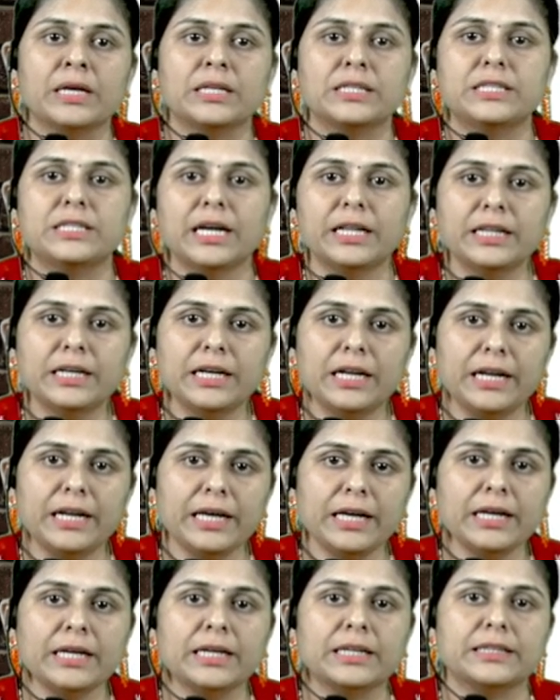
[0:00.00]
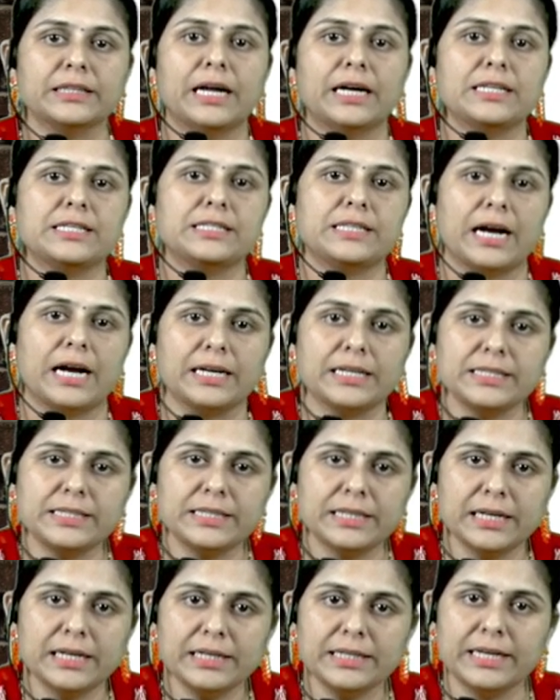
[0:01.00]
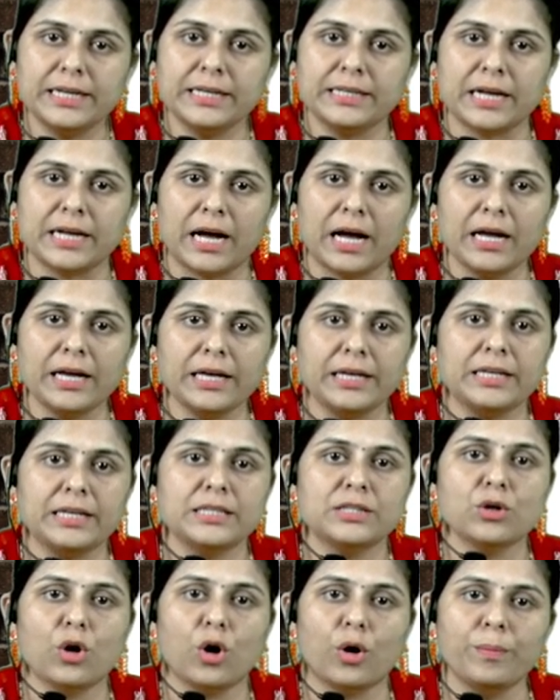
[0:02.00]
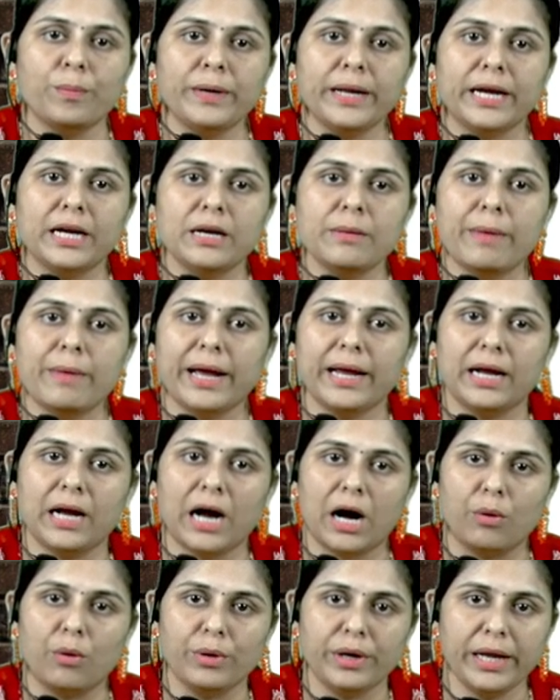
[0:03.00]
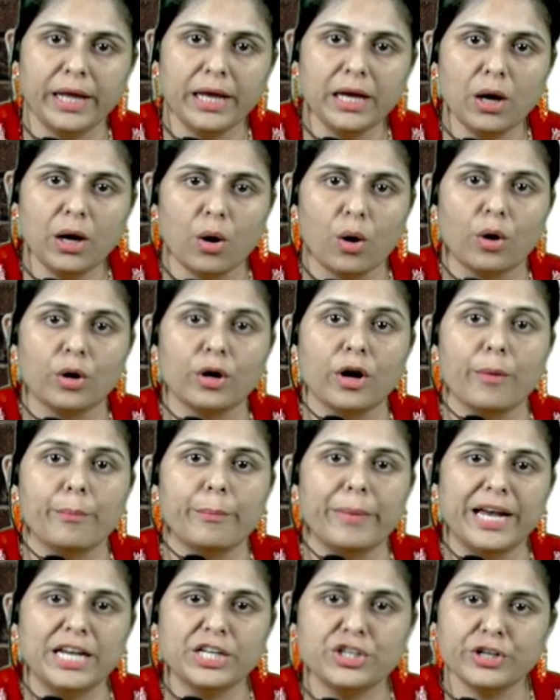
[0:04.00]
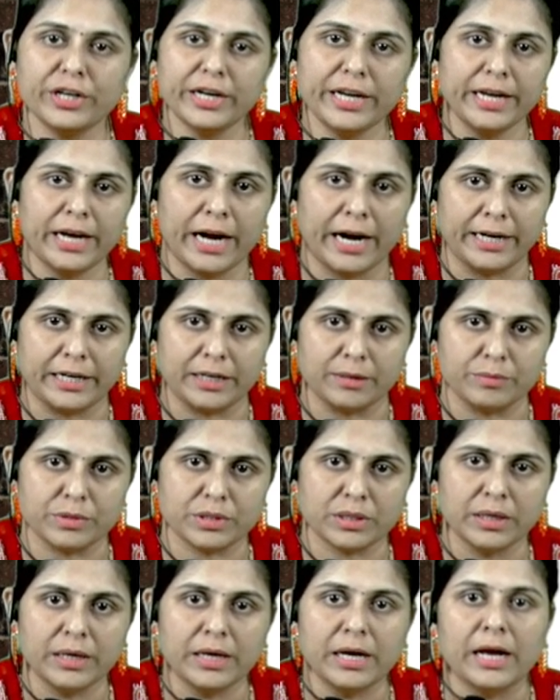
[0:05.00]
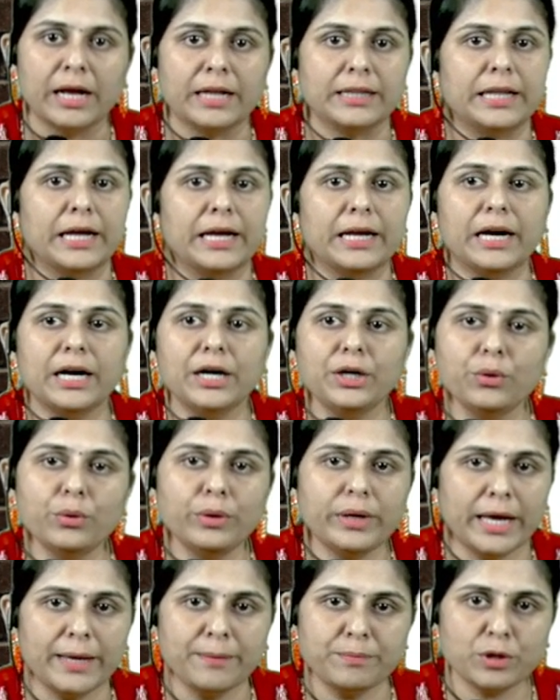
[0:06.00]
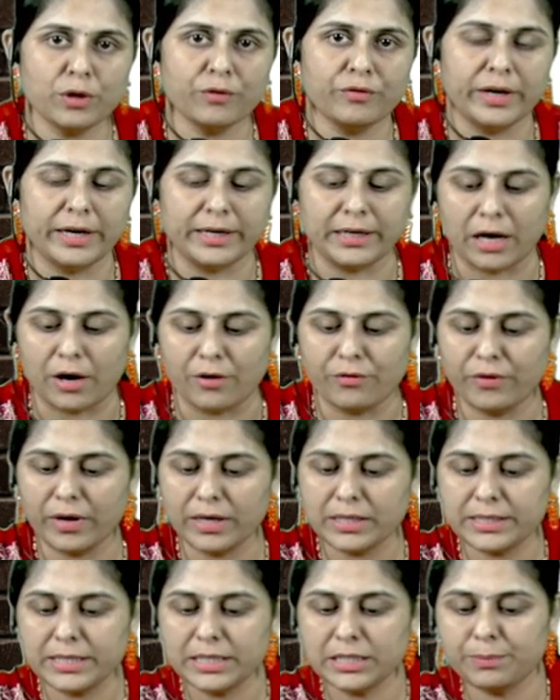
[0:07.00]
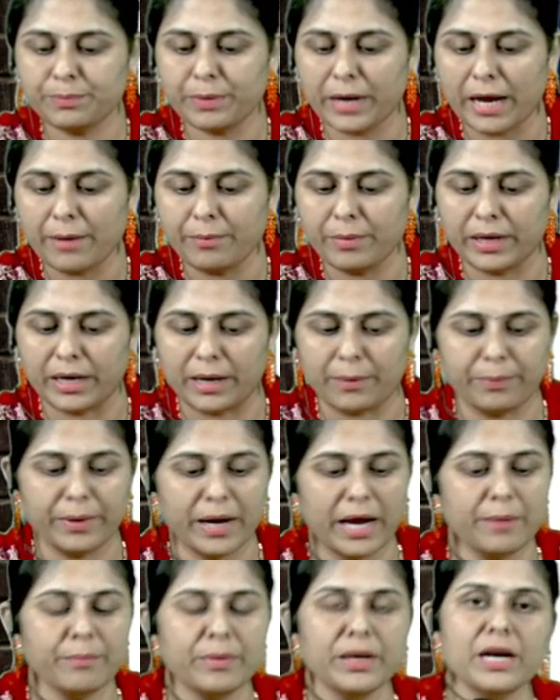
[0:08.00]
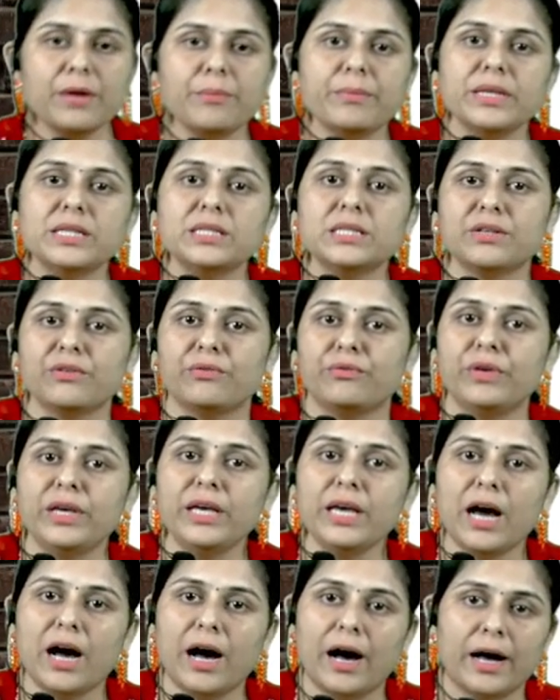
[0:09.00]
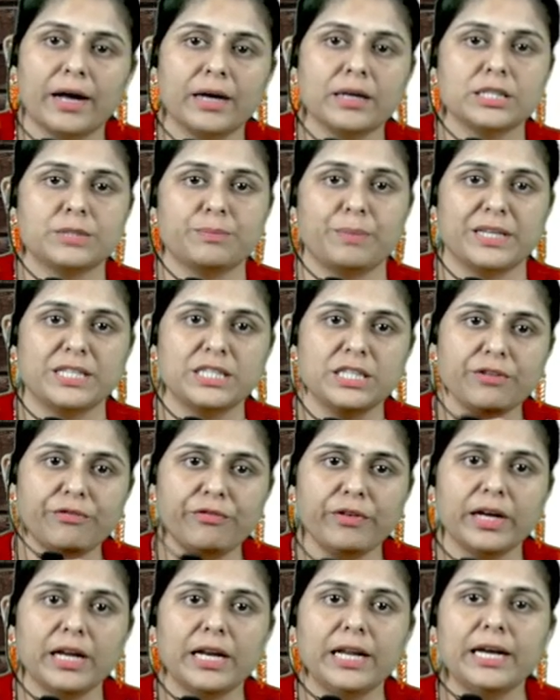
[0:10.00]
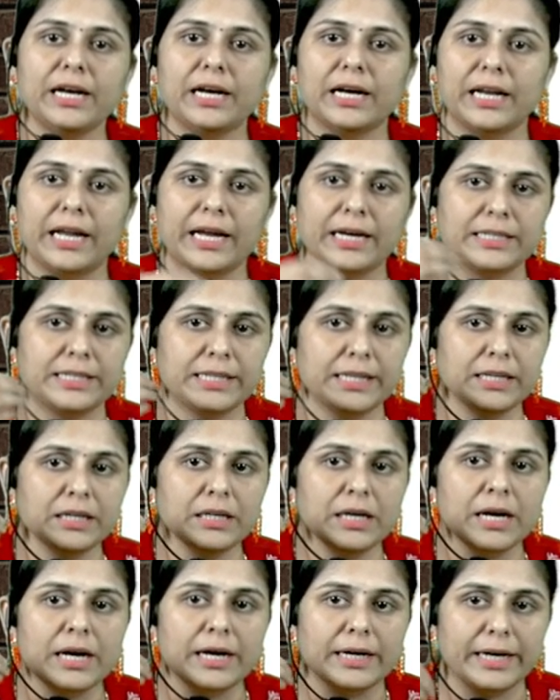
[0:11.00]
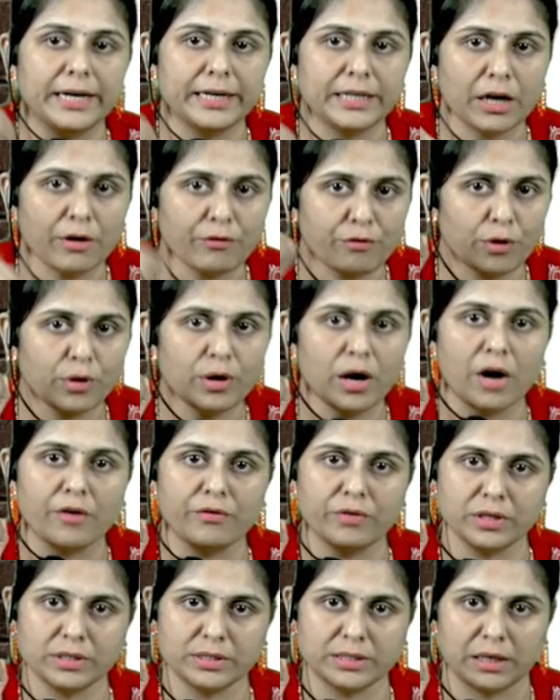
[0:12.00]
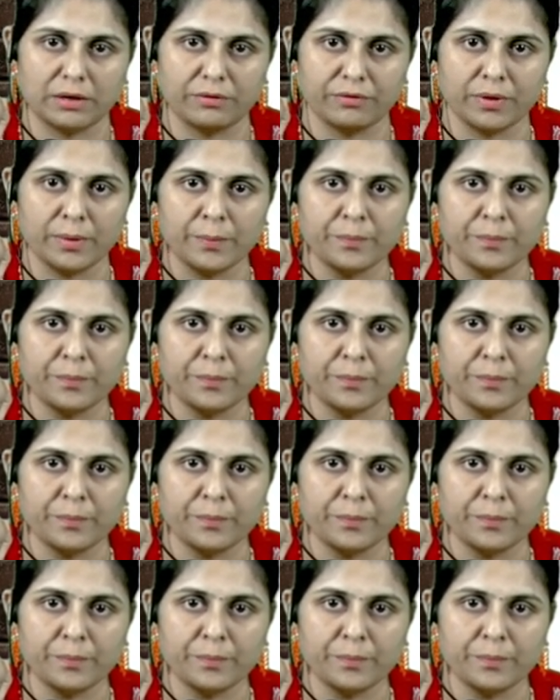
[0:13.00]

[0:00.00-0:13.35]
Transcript: Generally, that statistical data is obtained by counting or measuring items. There are two types of data. First is primary. Primary means we are specifically collecting data for ourselves.